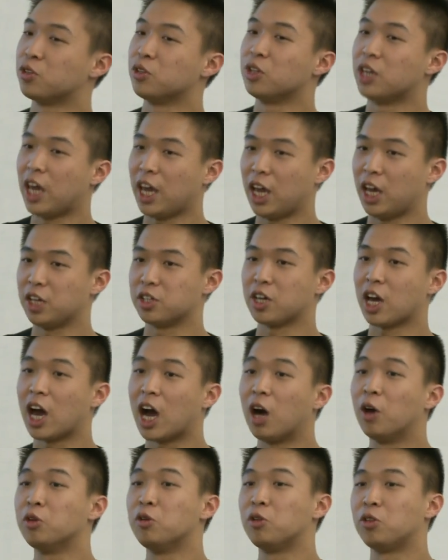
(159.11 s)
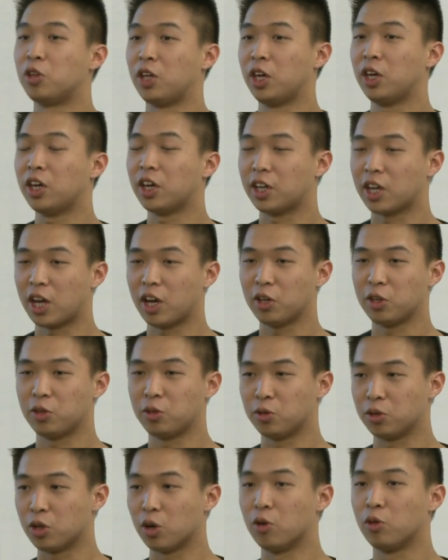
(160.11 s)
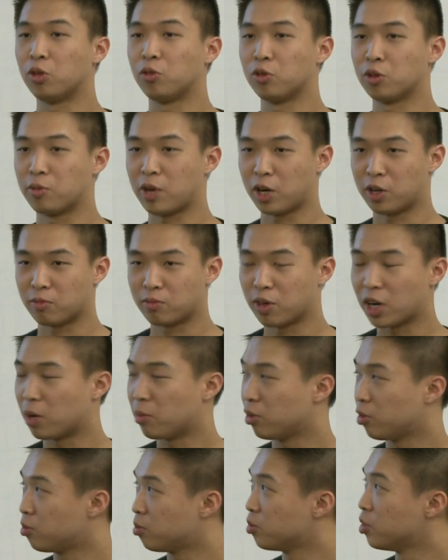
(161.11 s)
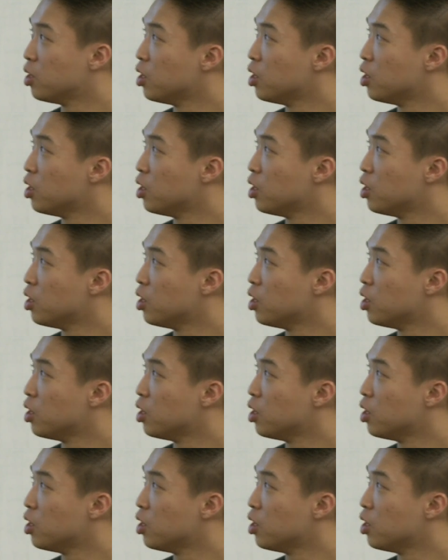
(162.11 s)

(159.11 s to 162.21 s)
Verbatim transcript: to gauge how you think and how you go through about a problem.